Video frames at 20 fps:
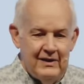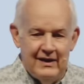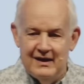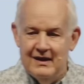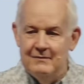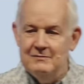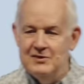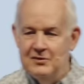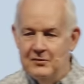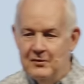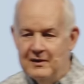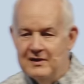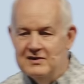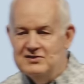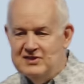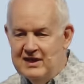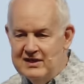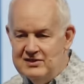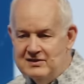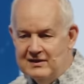I come to an
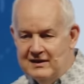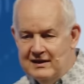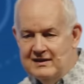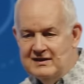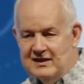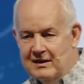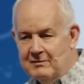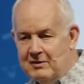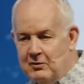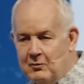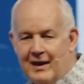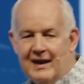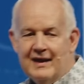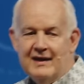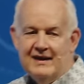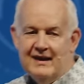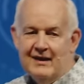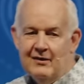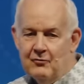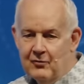organization and they tell me why it
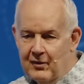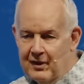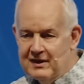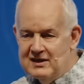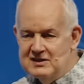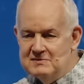can't work is